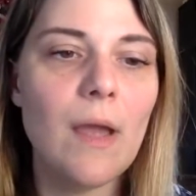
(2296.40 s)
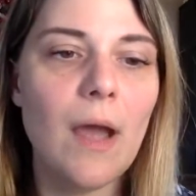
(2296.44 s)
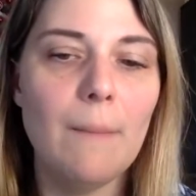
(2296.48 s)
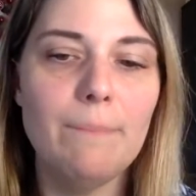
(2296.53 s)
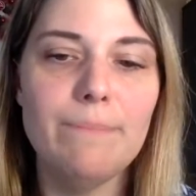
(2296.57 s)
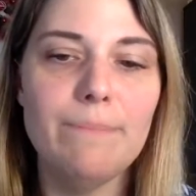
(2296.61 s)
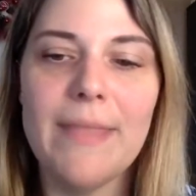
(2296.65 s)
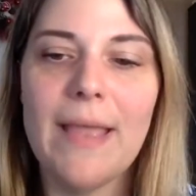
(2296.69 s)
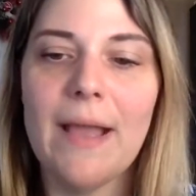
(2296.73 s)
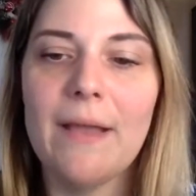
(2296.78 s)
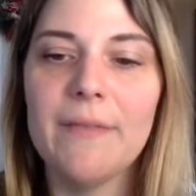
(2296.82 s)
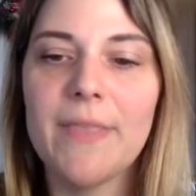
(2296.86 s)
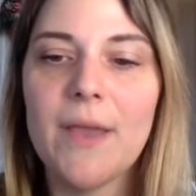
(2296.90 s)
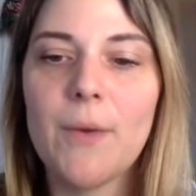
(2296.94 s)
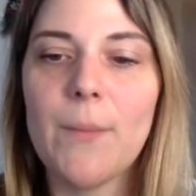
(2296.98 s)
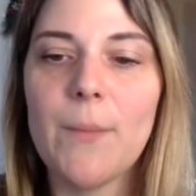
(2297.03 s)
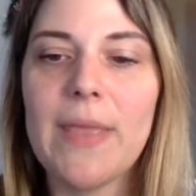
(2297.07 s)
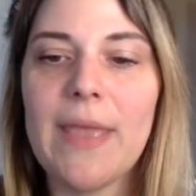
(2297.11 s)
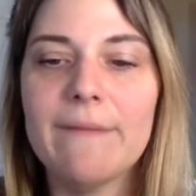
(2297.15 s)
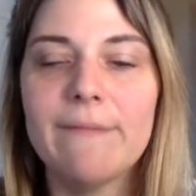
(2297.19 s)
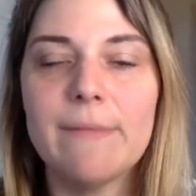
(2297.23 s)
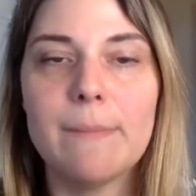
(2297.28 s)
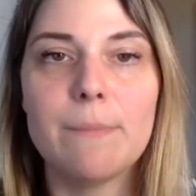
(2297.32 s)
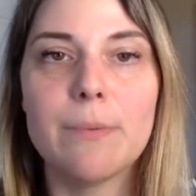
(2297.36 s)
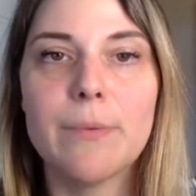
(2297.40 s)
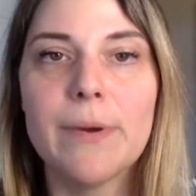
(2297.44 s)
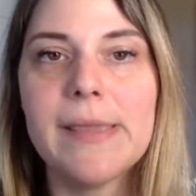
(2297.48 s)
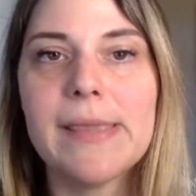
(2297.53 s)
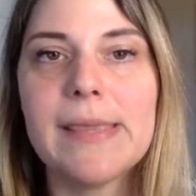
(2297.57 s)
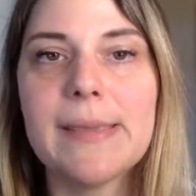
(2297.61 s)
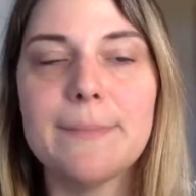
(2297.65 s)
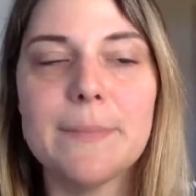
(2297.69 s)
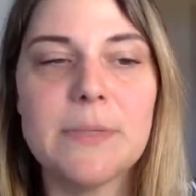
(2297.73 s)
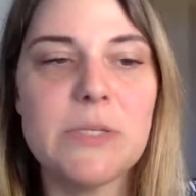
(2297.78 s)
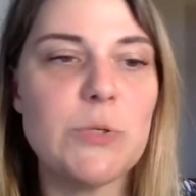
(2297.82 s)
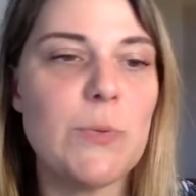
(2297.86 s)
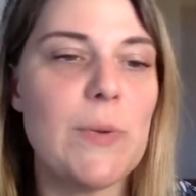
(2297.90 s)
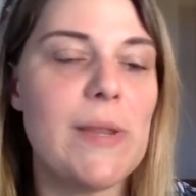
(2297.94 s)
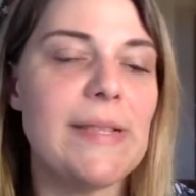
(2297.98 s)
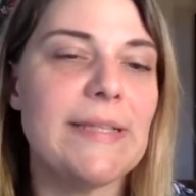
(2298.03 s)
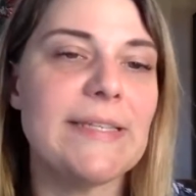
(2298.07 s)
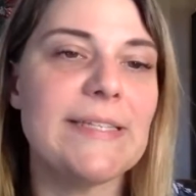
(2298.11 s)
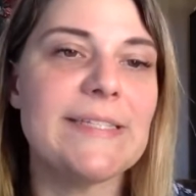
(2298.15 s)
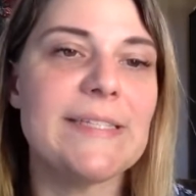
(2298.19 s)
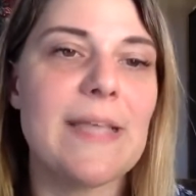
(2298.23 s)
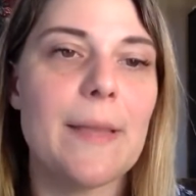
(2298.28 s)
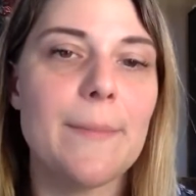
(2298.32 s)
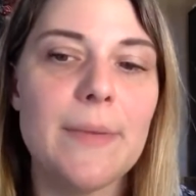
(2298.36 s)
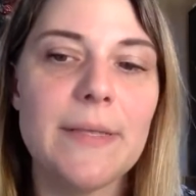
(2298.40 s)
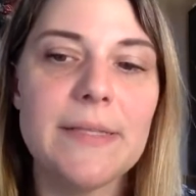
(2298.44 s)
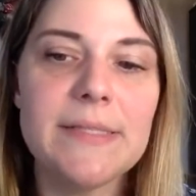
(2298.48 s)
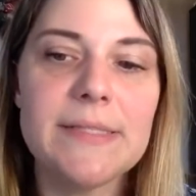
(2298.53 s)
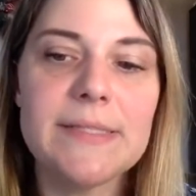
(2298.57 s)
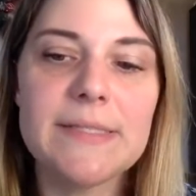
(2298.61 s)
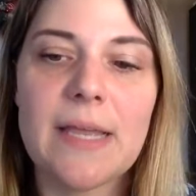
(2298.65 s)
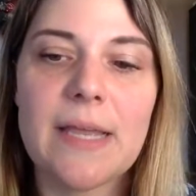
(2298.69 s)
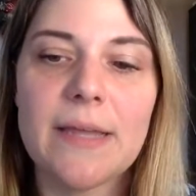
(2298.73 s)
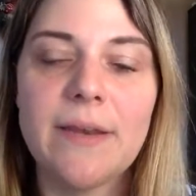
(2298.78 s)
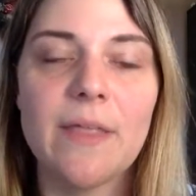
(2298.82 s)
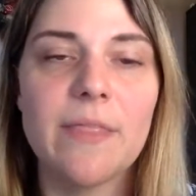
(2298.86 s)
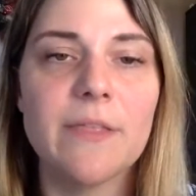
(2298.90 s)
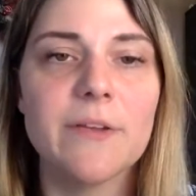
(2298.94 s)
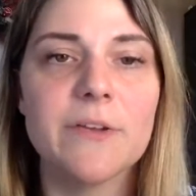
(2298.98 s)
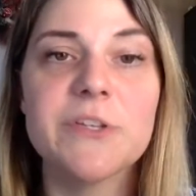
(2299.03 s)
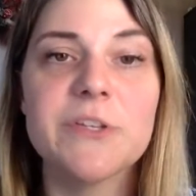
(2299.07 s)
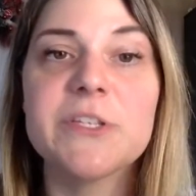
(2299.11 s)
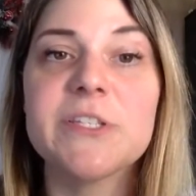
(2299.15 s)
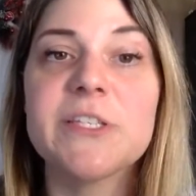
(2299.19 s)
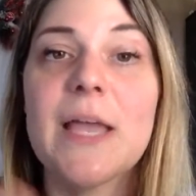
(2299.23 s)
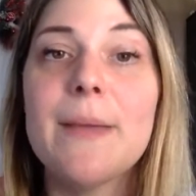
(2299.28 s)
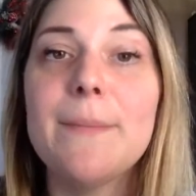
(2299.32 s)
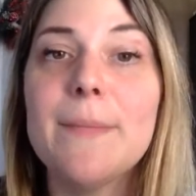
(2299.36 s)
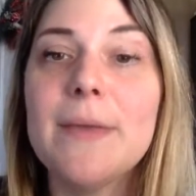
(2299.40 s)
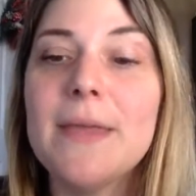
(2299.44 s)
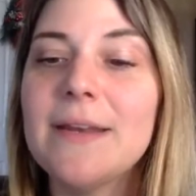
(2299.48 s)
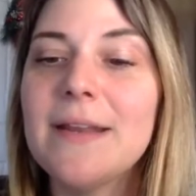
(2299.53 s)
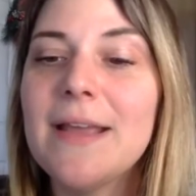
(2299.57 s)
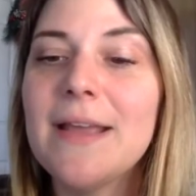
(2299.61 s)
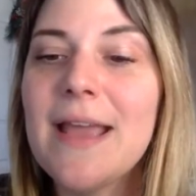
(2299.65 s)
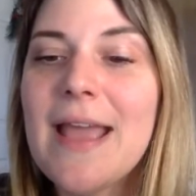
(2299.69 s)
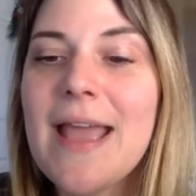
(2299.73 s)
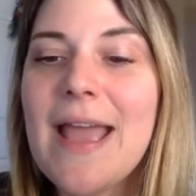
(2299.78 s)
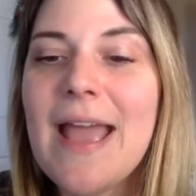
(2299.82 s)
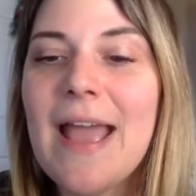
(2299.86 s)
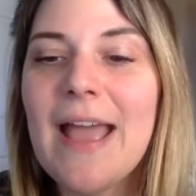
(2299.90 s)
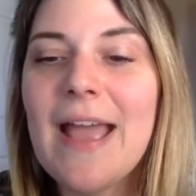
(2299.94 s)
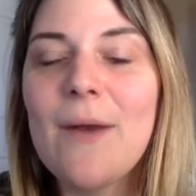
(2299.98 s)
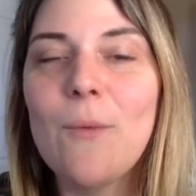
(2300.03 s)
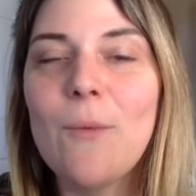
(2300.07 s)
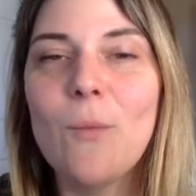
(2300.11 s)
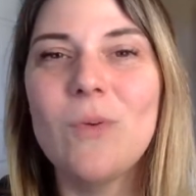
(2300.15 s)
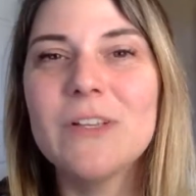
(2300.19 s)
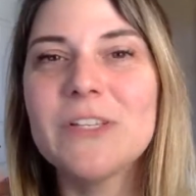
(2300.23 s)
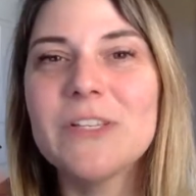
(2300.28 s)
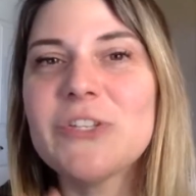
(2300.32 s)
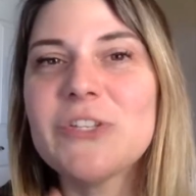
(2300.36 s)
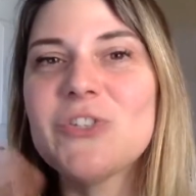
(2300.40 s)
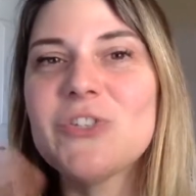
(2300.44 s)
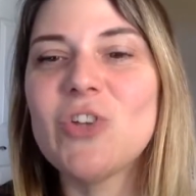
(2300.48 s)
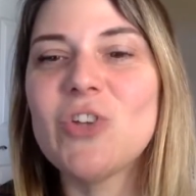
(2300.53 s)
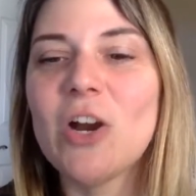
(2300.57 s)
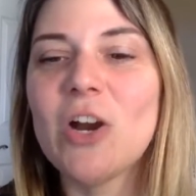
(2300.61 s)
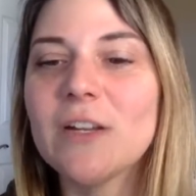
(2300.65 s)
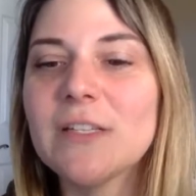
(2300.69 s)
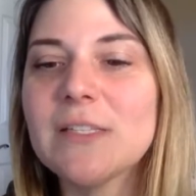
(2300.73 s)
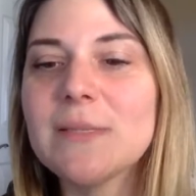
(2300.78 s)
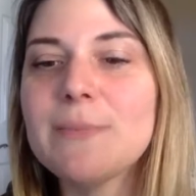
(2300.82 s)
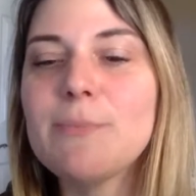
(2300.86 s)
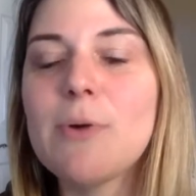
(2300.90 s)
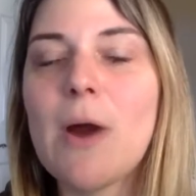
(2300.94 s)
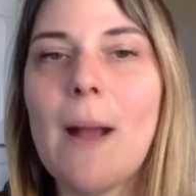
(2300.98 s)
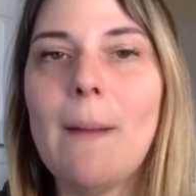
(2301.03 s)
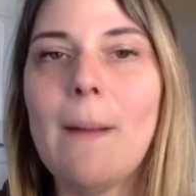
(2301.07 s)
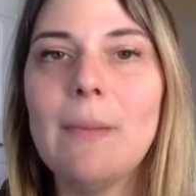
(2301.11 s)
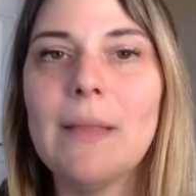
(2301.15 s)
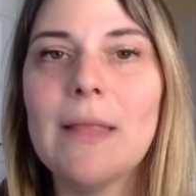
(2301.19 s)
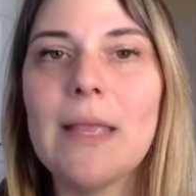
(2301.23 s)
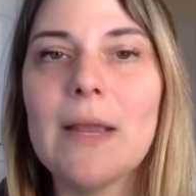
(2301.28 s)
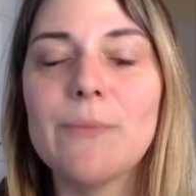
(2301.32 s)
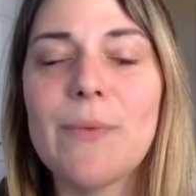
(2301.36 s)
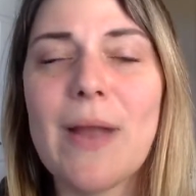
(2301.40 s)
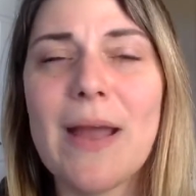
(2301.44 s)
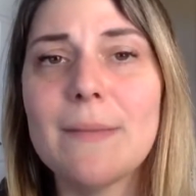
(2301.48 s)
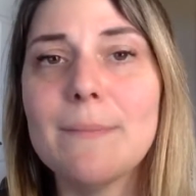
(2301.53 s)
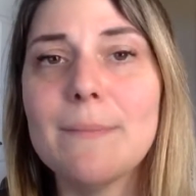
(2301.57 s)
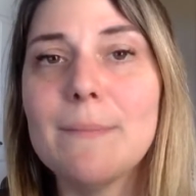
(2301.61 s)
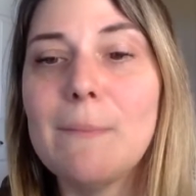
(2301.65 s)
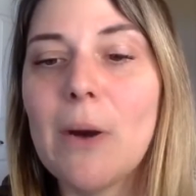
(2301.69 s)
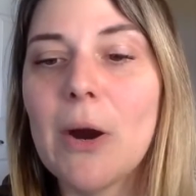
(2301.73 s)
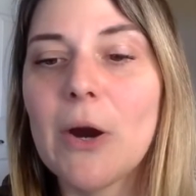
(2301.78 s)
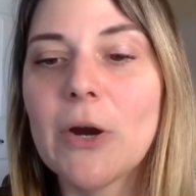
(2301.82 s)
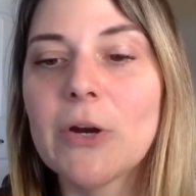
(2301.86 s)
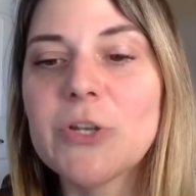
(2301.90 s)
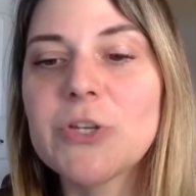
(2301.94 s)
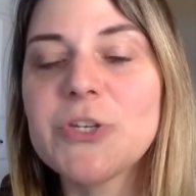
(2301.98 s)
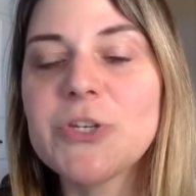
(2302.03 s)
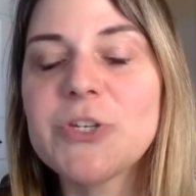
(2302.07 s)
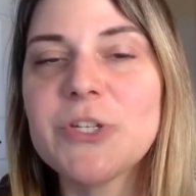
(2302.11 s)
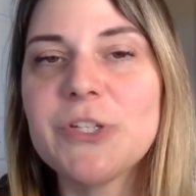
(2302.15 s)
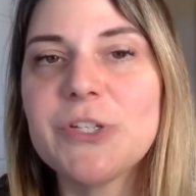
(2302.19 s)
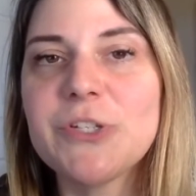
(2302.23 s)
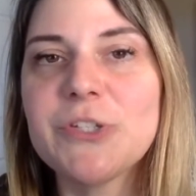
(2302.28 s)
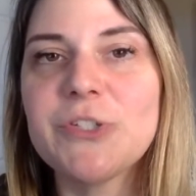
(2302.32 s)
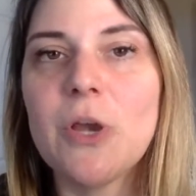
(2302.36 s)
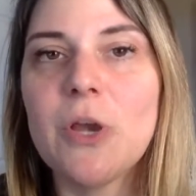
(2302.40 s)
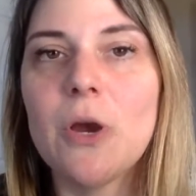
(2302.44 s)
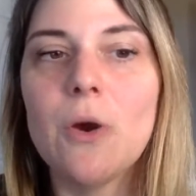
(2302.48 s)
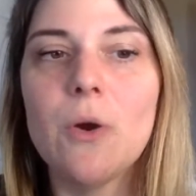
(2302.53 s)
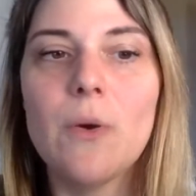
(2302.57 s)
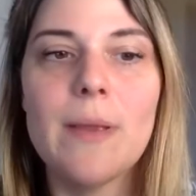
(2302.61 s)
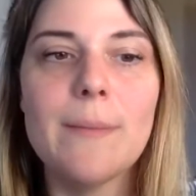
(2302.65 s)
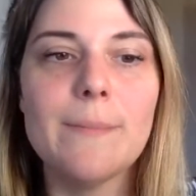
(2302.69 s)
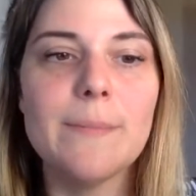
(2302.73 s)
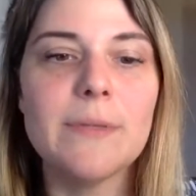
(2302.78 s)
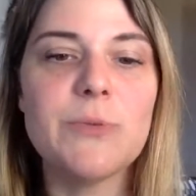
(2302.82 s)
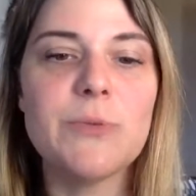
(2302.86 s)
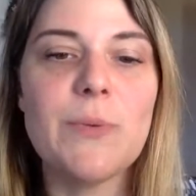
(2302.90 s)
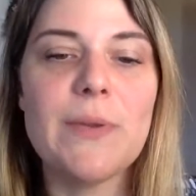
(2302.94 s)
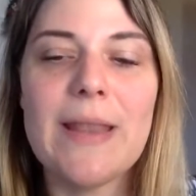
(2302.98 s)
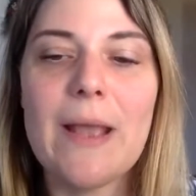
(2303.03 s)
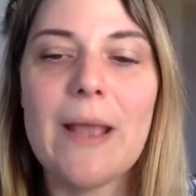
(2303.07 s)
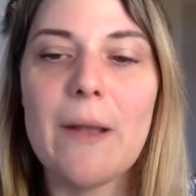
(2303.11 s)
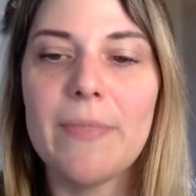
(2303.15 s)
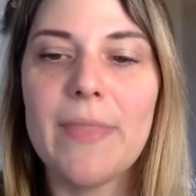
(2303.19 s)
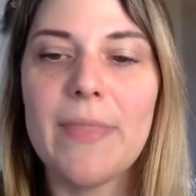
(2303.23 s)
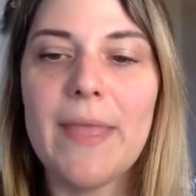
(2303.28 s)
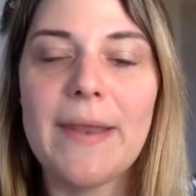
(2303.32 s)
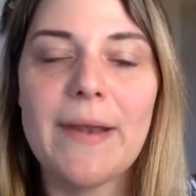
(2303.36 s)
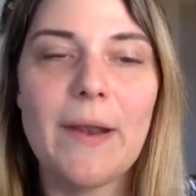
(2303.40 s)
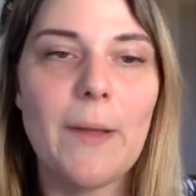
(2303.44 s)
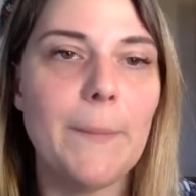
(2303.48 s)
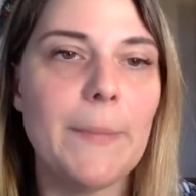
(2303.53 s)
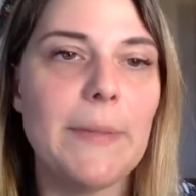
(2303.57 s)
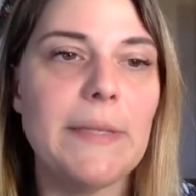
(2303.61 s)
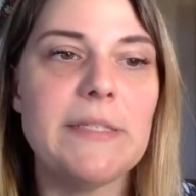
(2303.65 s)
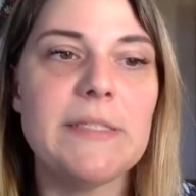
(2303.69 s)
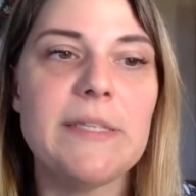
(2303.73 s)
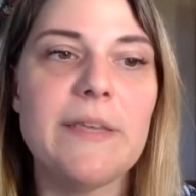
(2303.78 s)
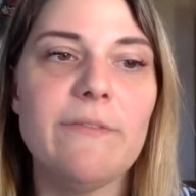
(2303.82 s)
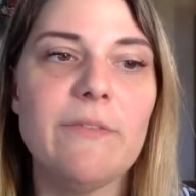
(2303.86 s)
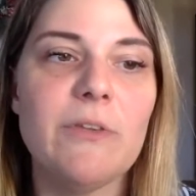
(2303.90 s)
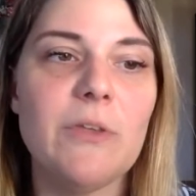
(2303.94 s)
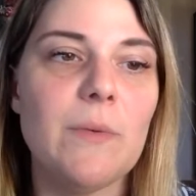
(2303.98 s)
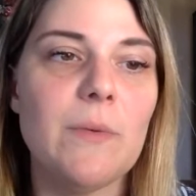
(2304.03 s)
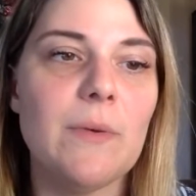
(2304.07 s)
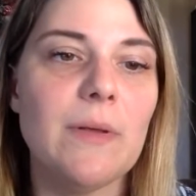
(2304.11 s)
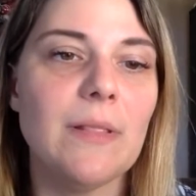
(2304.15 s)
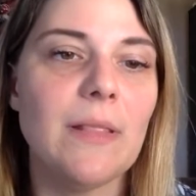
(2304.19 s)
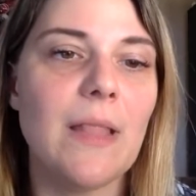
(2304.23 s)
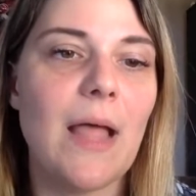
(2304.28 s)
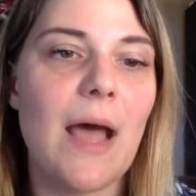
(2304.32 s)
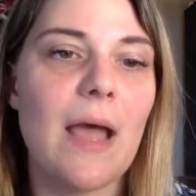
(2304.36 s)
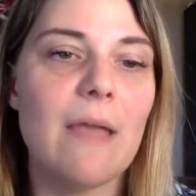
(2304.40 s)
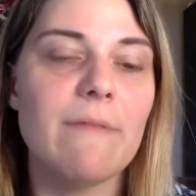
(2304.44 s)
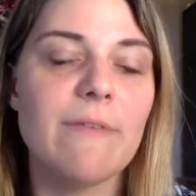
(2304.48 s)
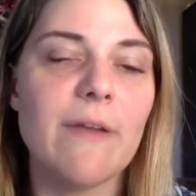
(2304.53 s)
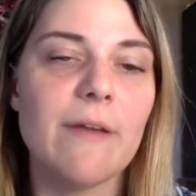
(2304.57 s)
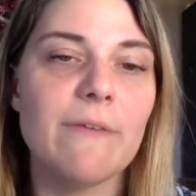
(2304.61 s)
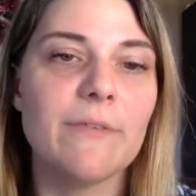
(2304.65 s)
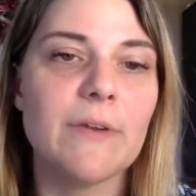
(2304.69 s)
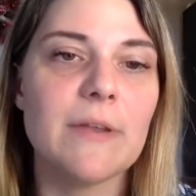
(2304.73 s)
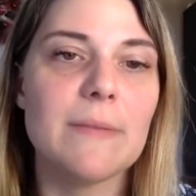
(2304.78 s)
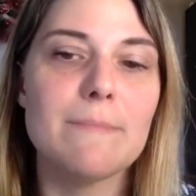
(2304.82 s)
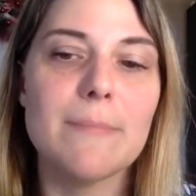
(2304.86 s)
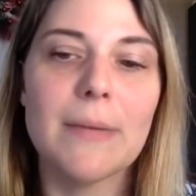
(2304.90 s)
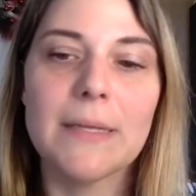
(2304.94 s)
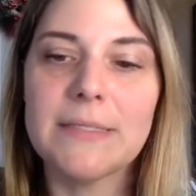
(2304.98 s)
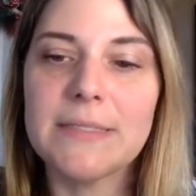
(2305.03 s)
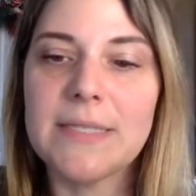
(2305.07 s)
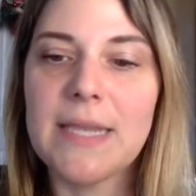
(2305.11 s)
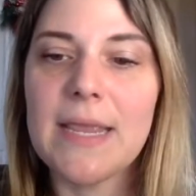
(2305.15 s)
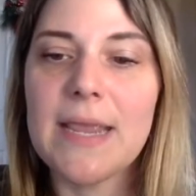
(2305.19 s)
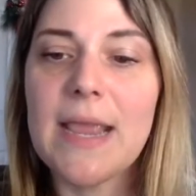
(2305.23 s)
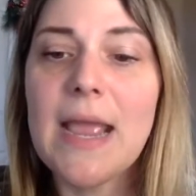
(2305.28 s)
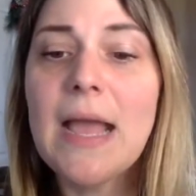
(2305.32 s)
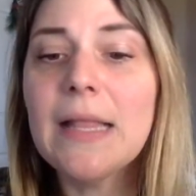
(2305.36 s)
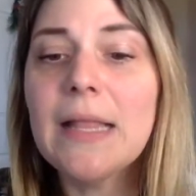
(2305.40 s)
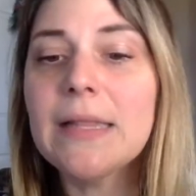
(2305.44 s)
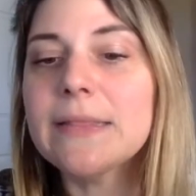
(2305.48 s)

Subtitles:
Now that we have a break in between summits, another summit will start probably around March. So in between now and then, I'll be giving you a live every Monday.